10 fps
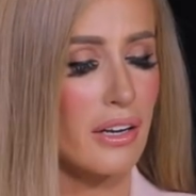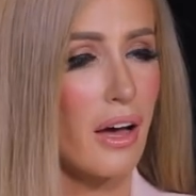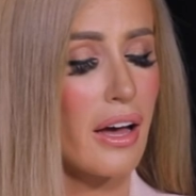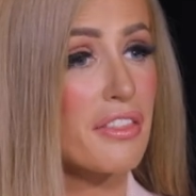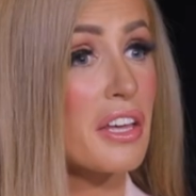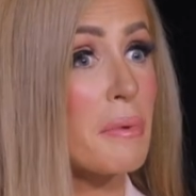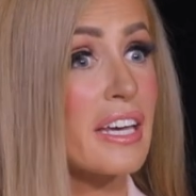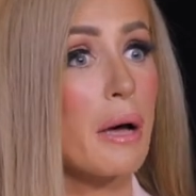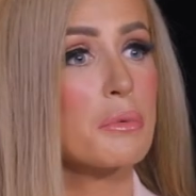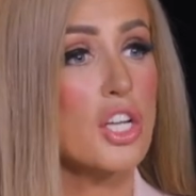And I think
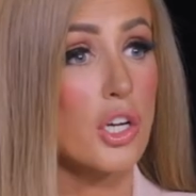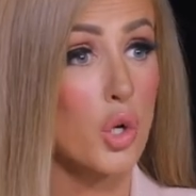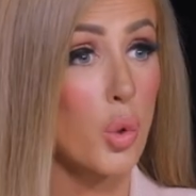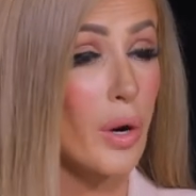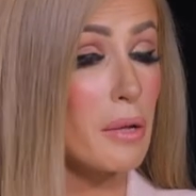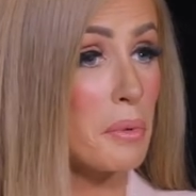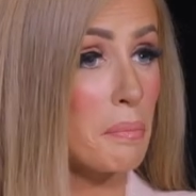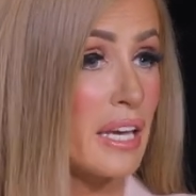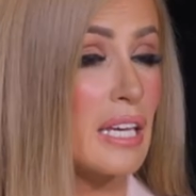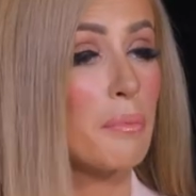being able to equip
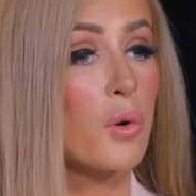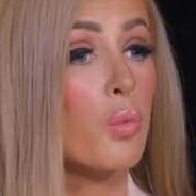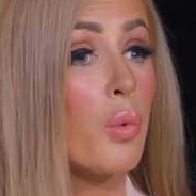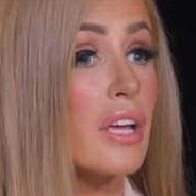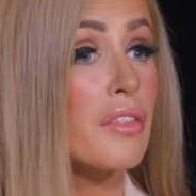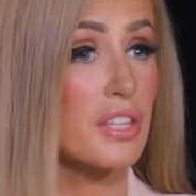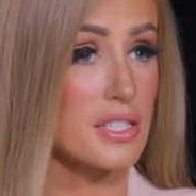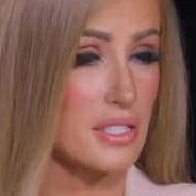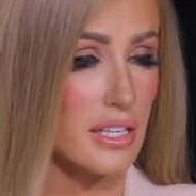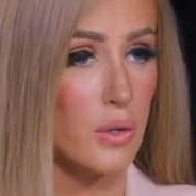people with the
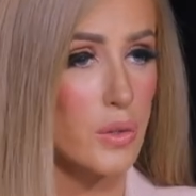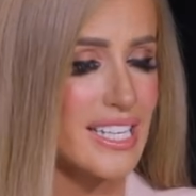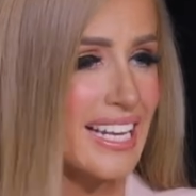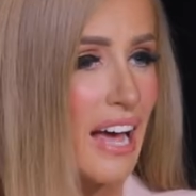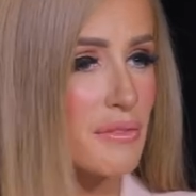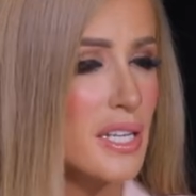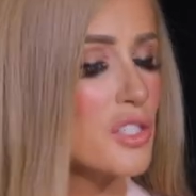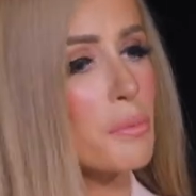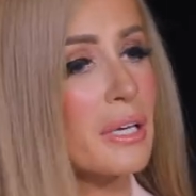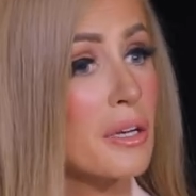skills can have
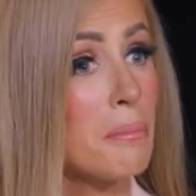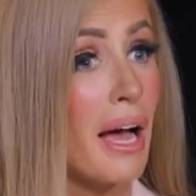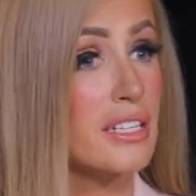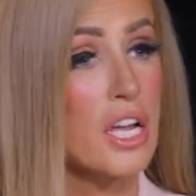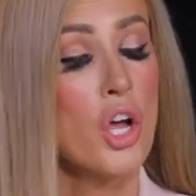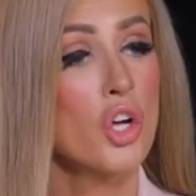such a big impact,